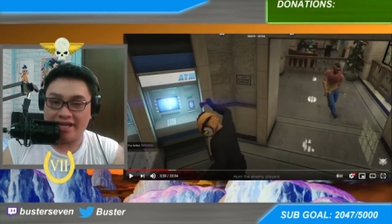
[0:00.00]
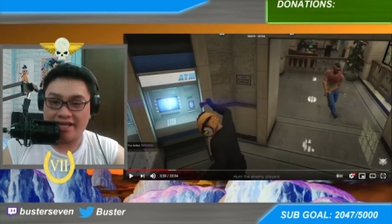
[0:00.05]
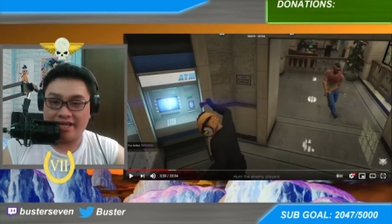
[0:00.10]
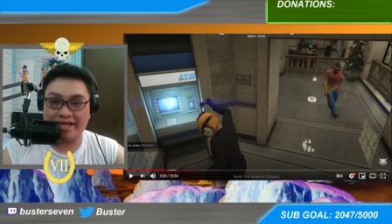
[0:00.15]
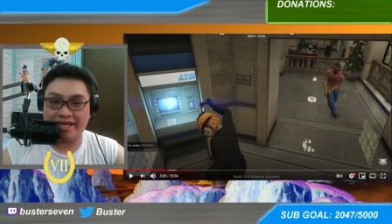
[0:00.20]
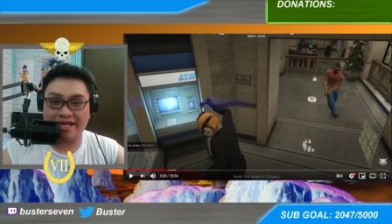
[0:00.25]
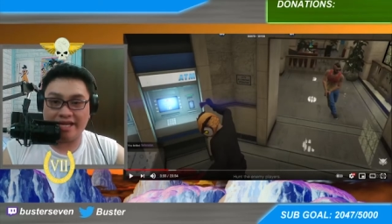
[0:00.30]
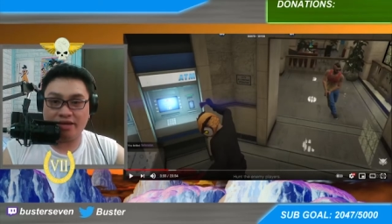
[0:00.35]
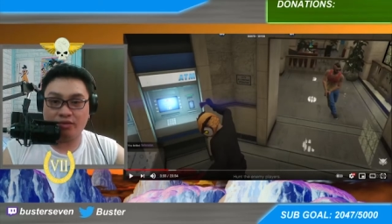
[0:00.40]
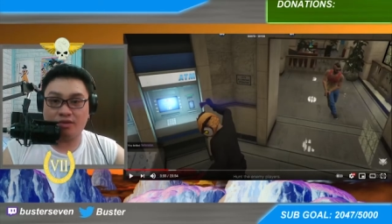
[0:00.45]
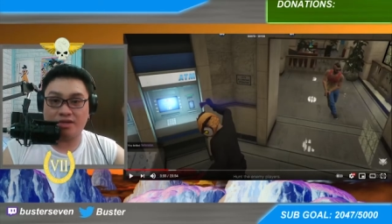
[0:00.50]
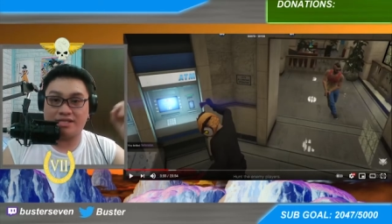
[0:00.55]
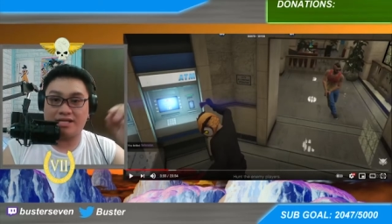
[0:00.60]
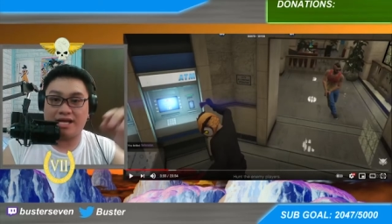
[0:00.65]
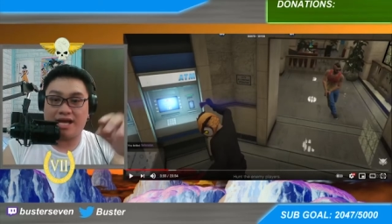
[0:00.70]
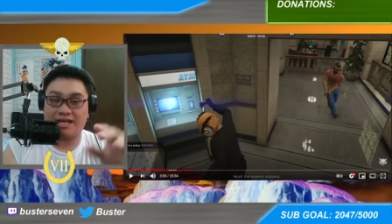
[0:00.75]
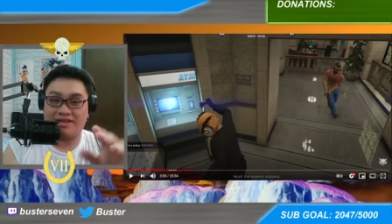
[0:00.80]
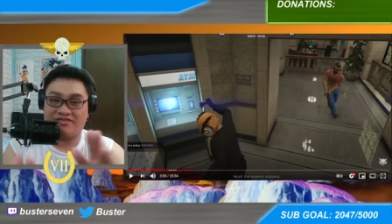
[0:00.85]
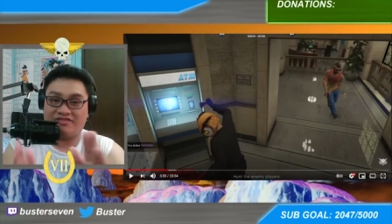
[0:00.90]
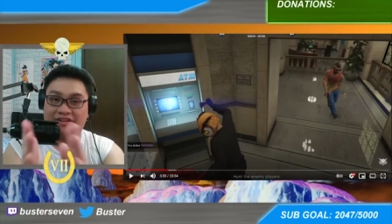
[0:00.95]
he was
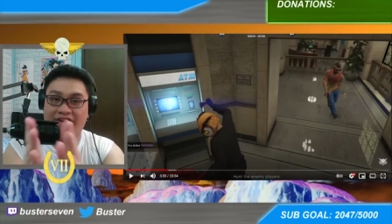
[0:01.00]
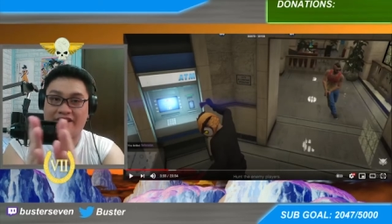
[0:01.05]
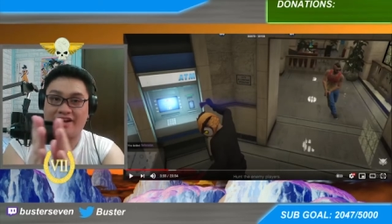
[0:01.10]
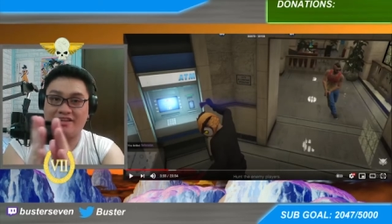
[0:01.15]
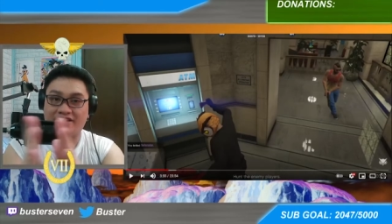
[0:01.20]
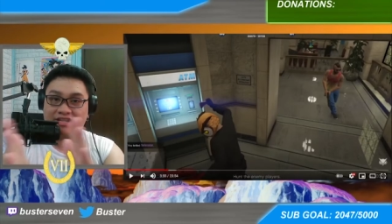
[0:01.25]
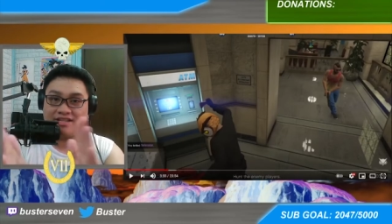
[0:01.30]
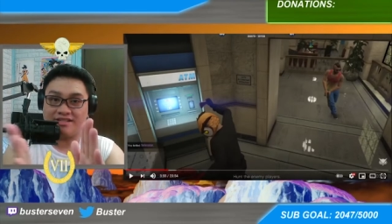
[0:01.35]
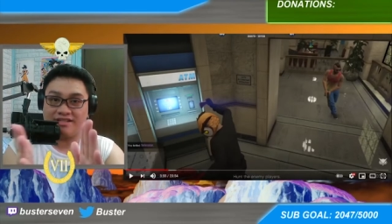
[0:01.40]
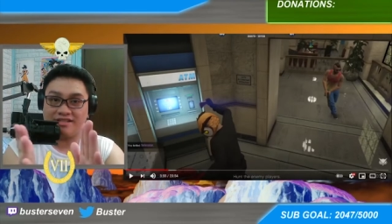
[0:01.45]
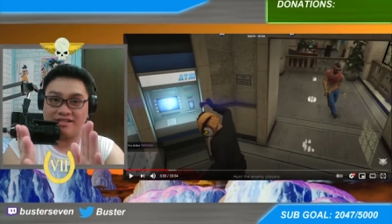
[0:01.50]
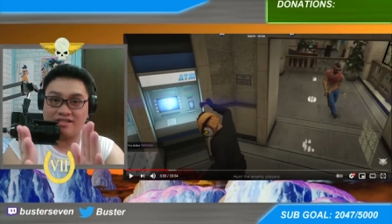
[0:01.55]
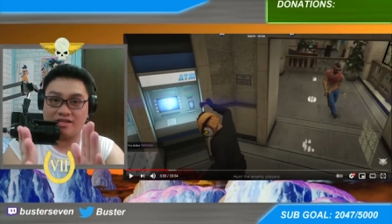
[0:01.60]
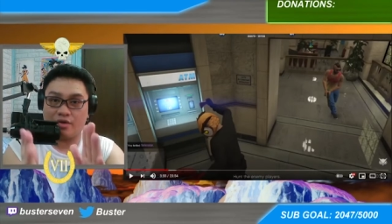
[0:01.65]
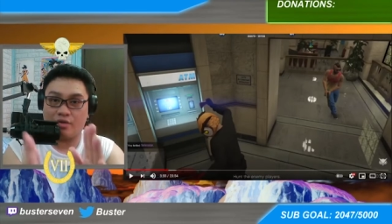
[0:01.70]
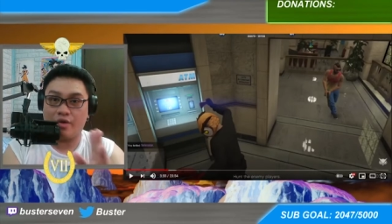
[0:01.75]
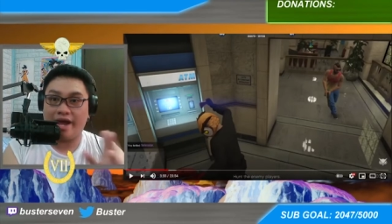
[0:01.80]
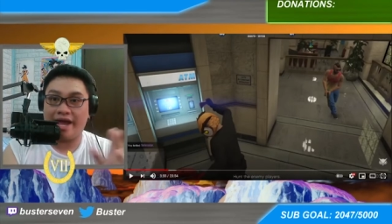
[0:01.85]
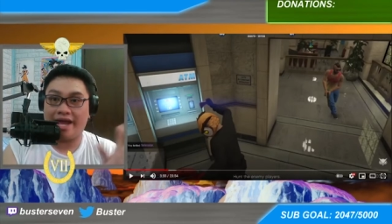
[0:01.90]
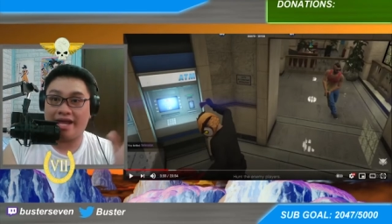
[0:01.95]
a fair distance
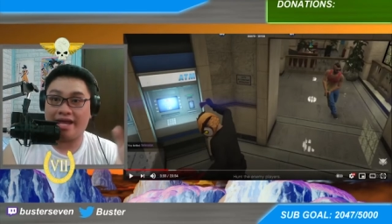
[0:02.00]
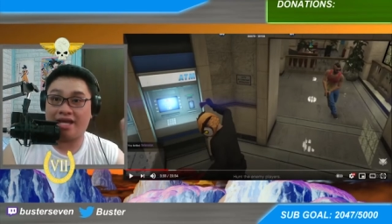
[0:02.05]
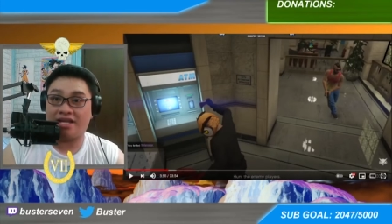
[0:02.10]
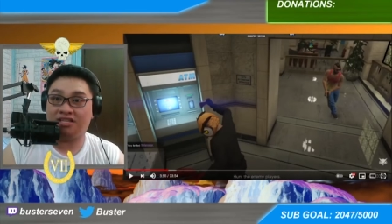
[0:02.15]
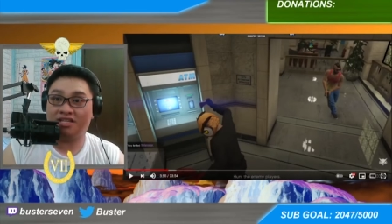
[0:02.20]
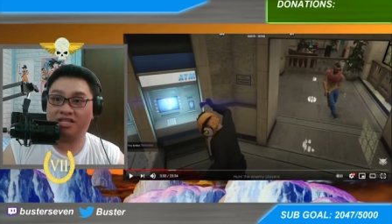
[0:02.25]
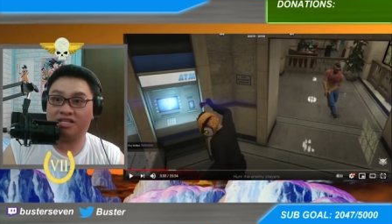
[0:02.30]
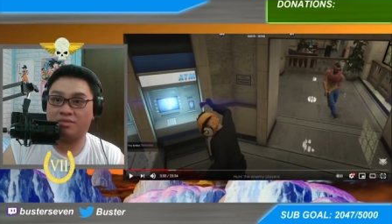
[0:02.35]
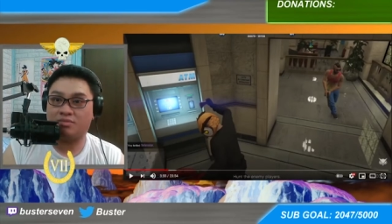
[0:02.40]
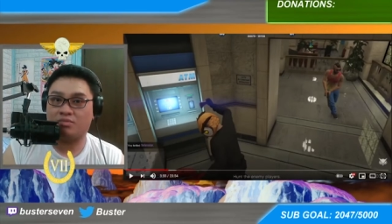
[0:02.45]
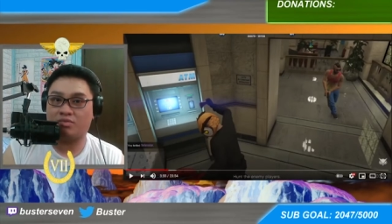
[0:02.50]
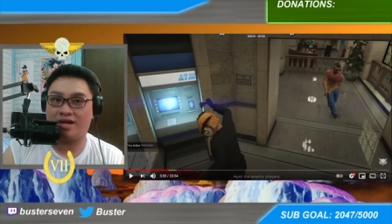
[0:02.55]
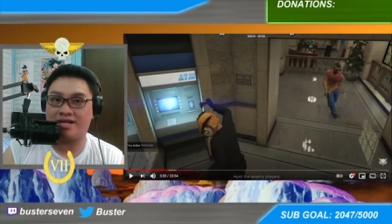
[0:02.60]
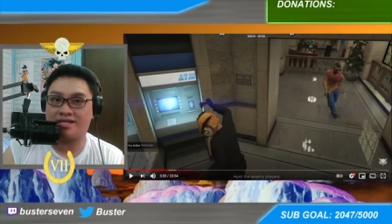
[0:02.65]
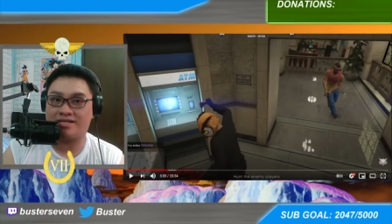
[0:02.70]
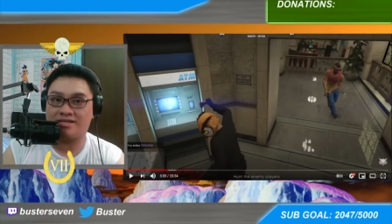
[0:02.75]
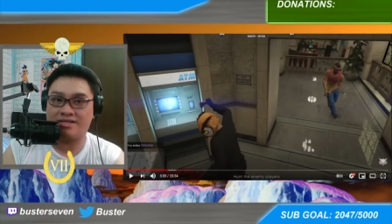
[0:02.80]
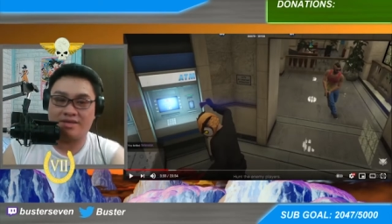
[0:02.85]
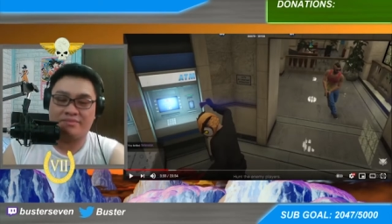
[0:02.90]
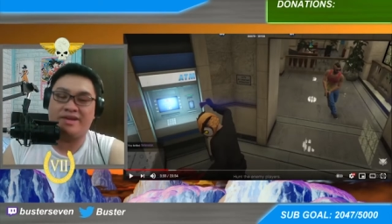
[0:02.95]
away and just
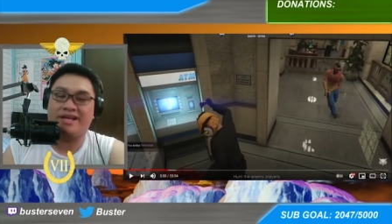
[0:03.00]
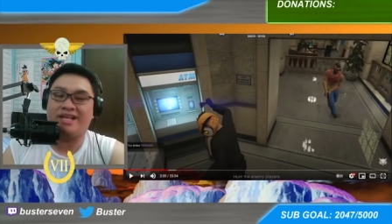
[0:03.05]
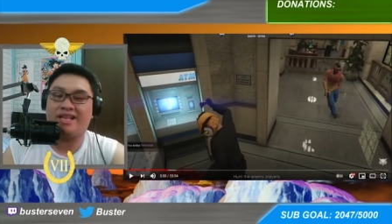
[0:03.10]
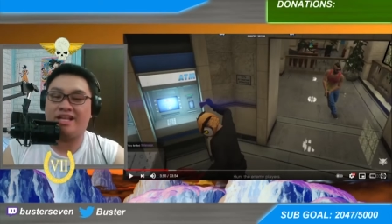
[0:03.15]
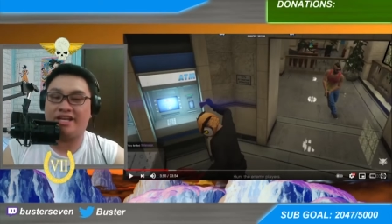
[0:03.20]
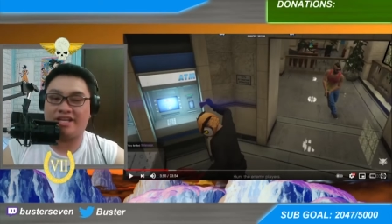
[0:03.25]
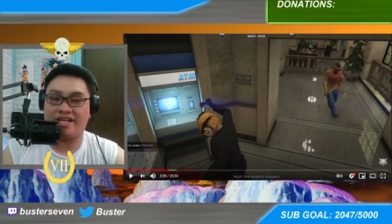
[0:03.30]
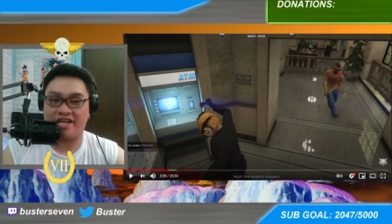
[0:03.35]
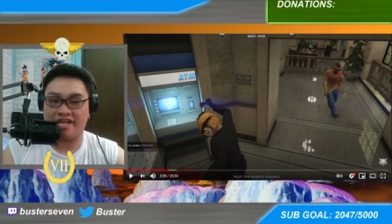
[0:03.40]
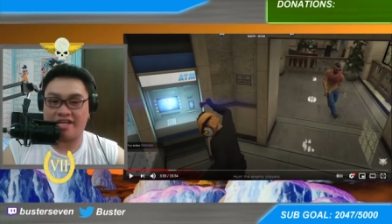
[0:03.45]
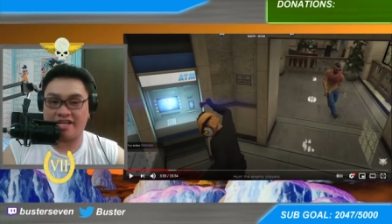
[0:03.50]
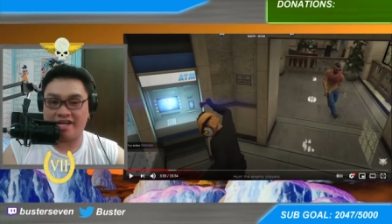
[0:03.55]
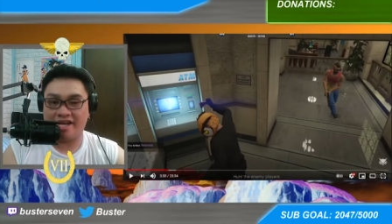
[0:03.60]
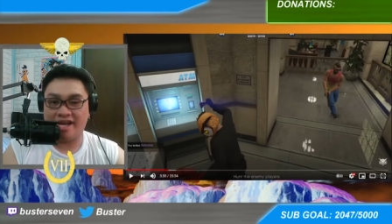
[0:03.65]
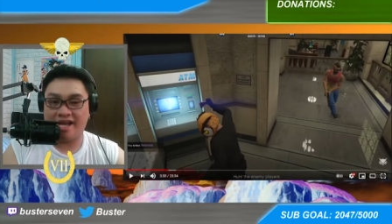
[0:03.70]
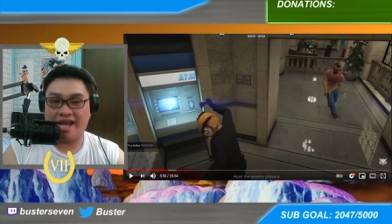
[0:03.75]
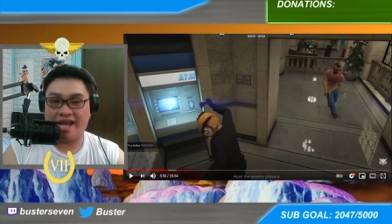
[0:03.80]
pressed the melee key